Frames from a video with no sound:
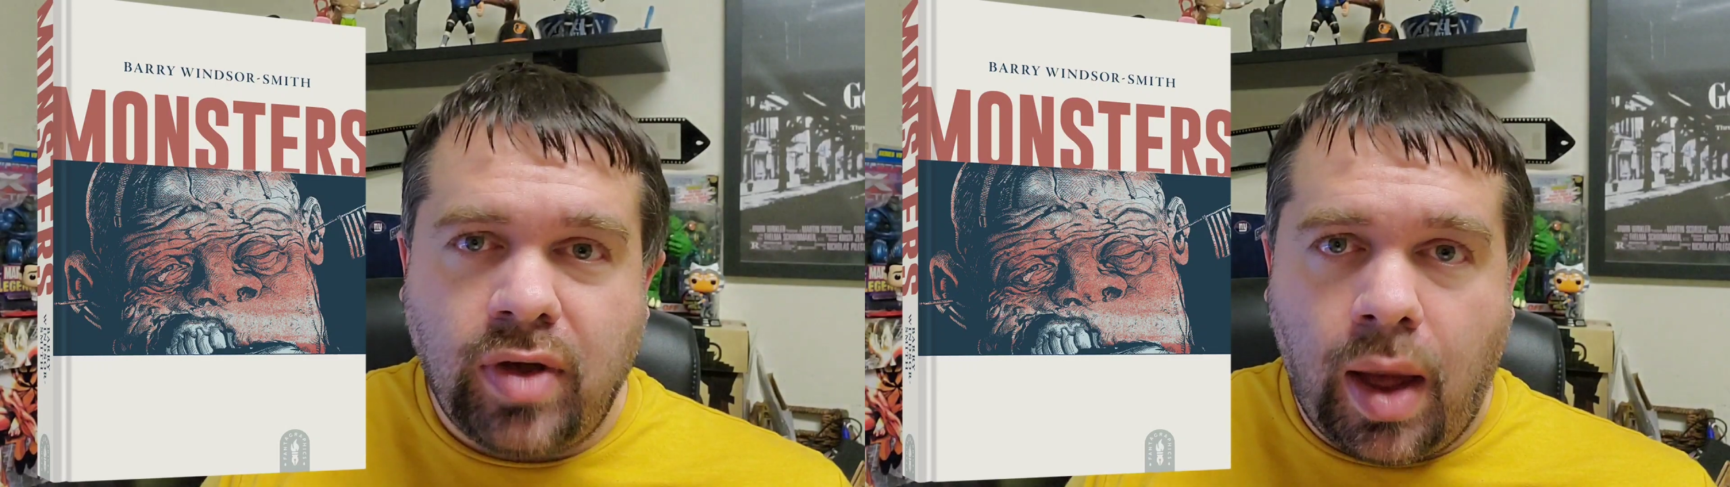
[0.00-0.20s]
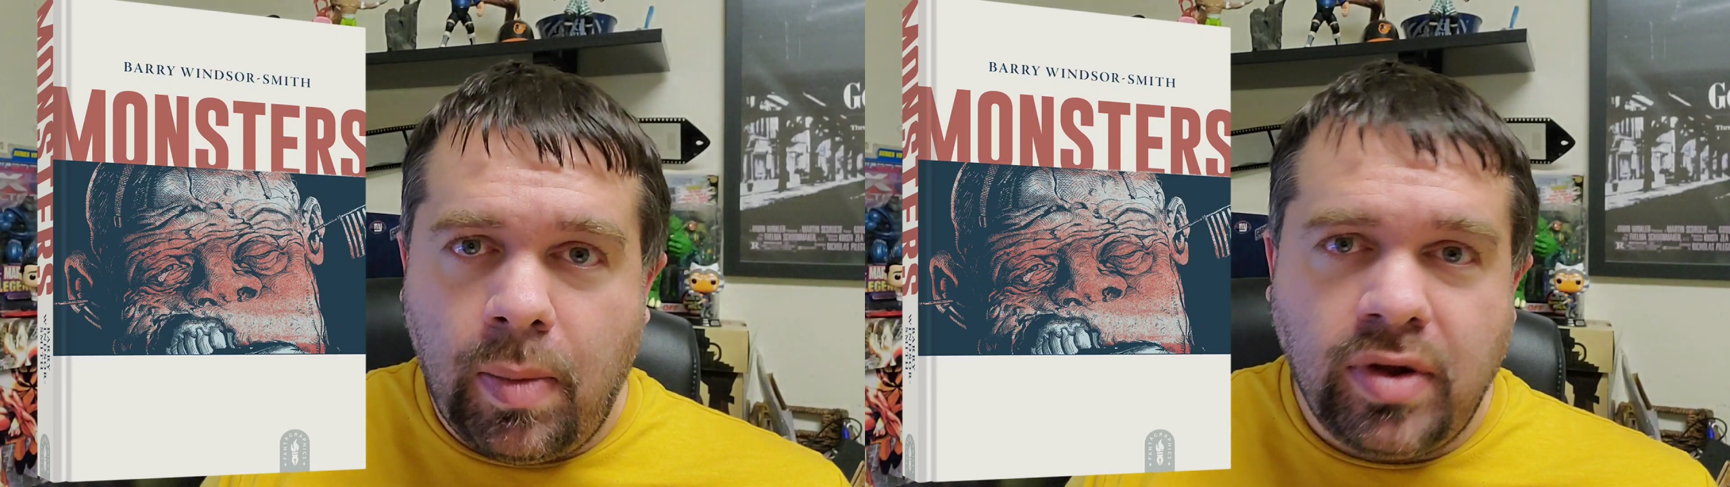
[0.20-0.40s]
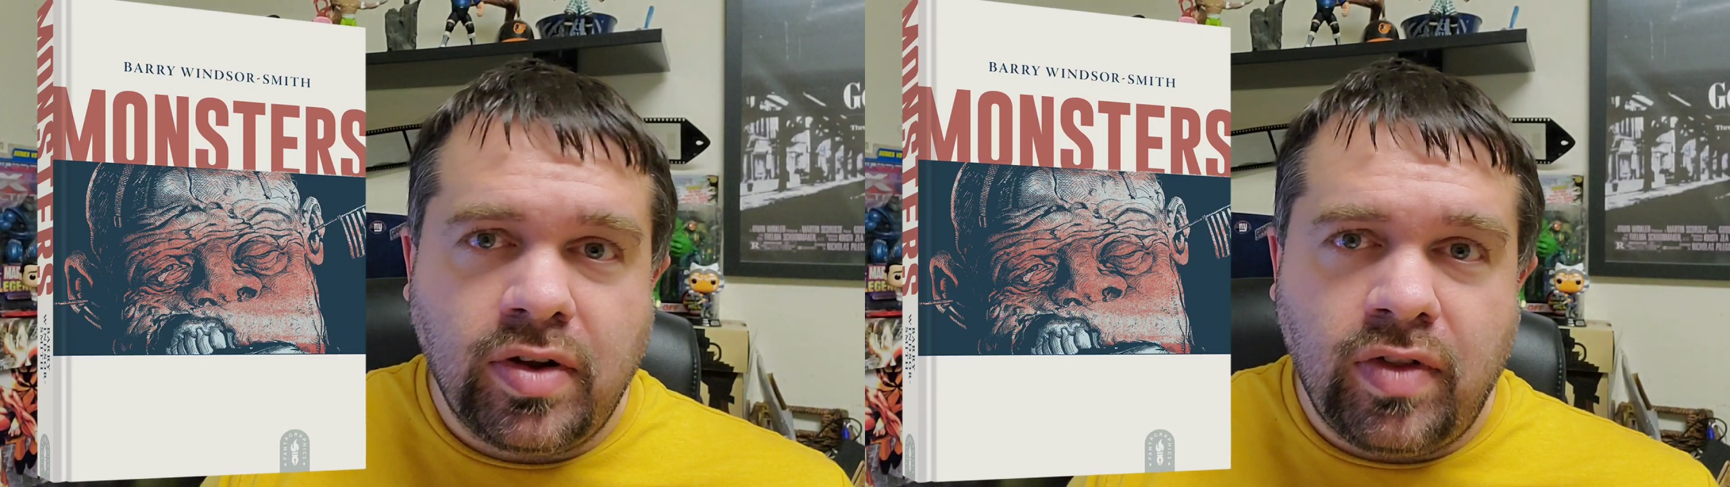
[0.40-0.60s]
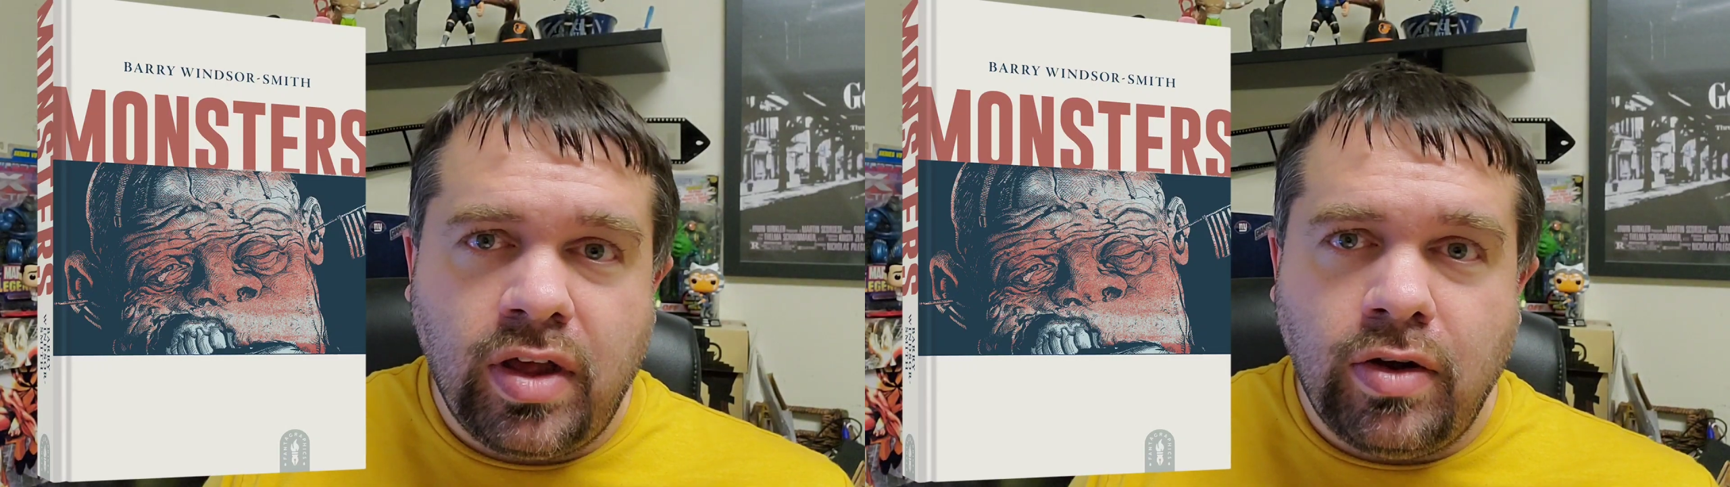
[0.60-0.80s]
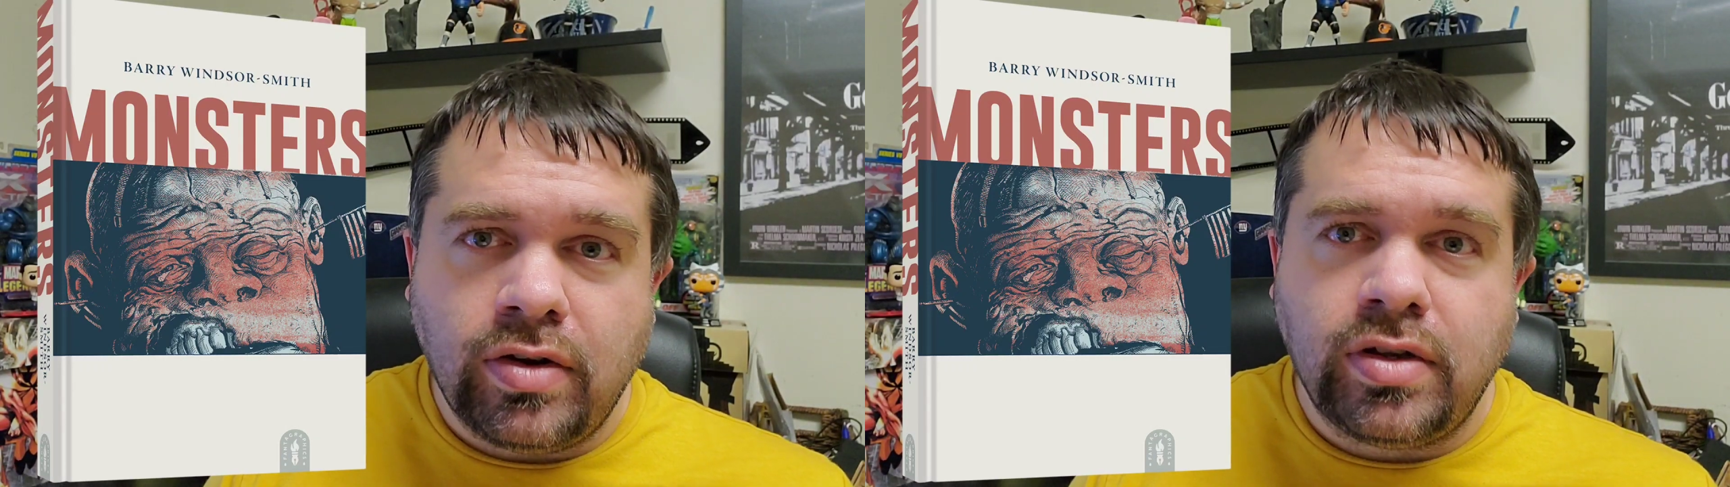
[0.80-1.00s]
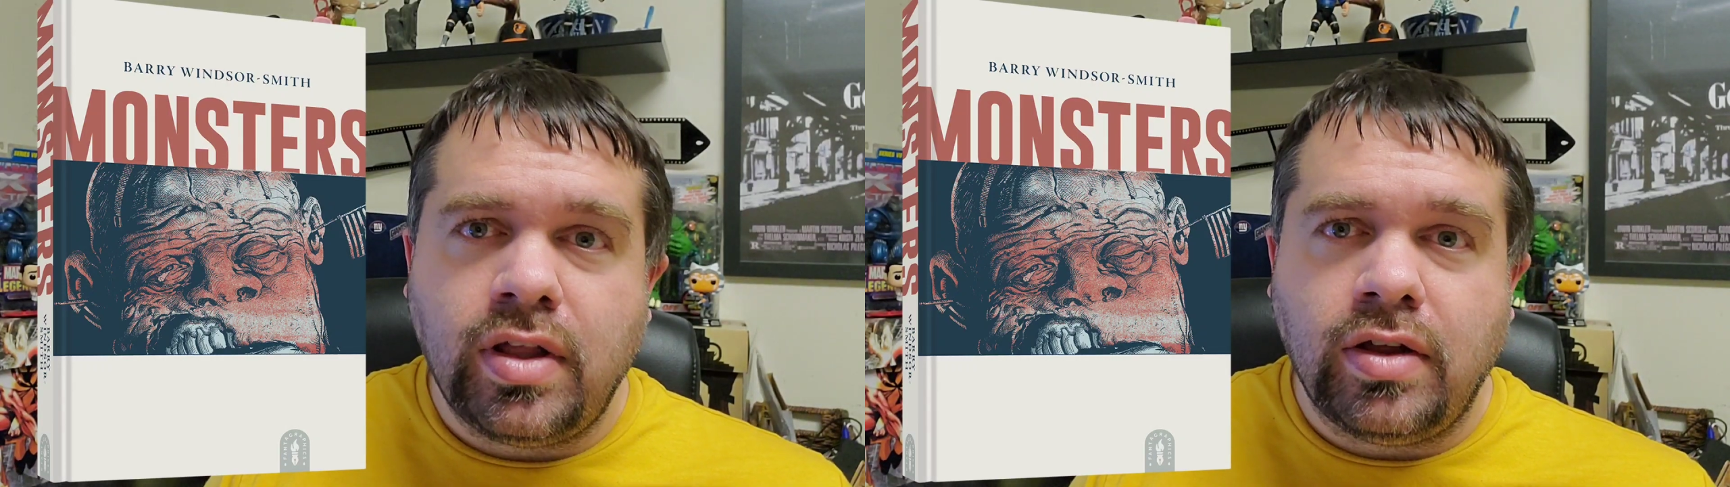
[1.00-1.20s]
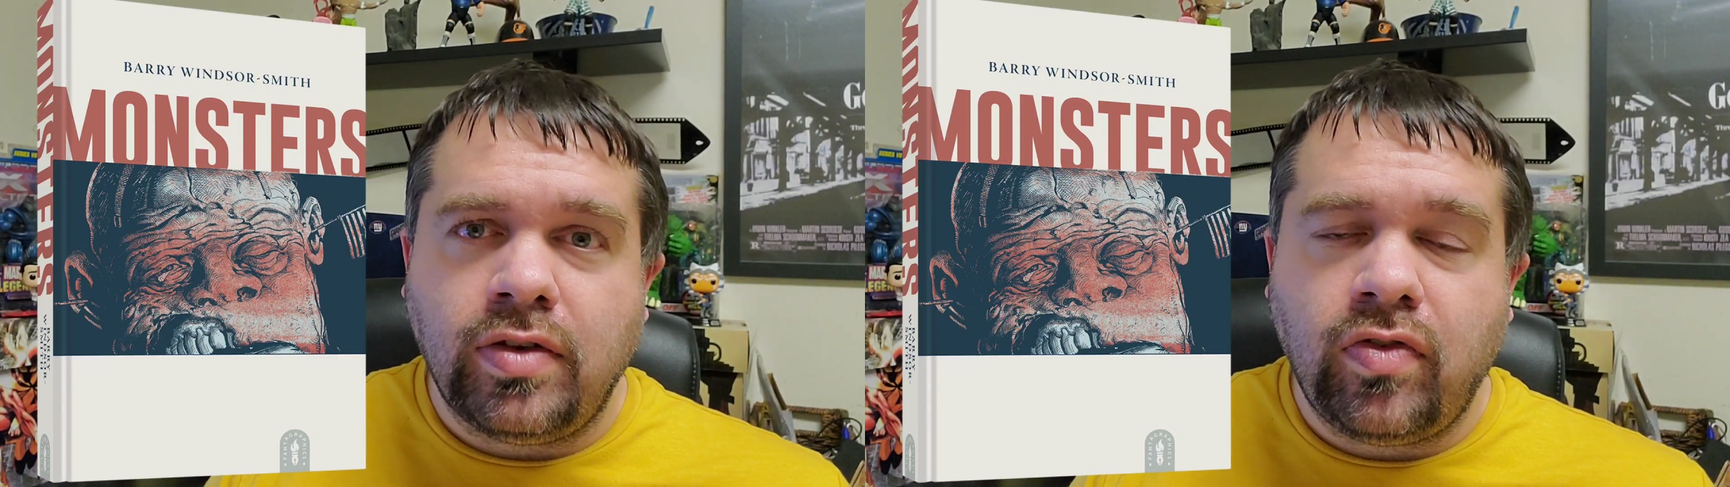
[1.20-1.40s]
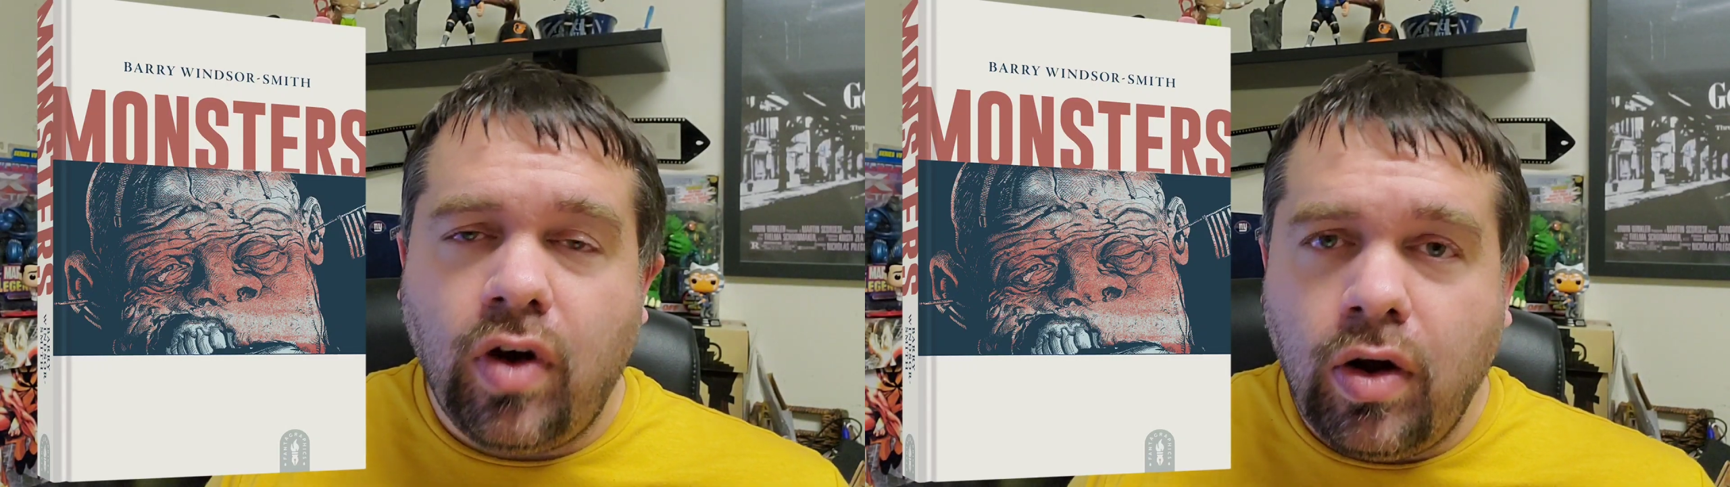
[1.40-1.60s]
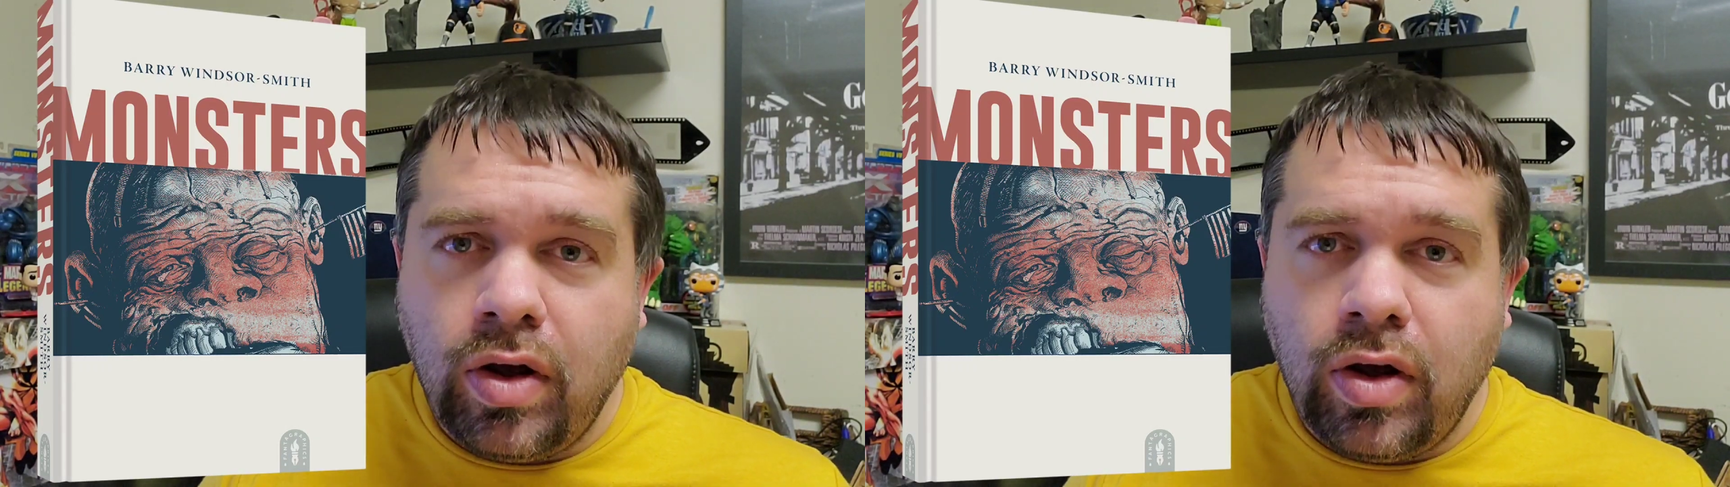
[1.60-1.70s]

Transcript: comics of the years thus far.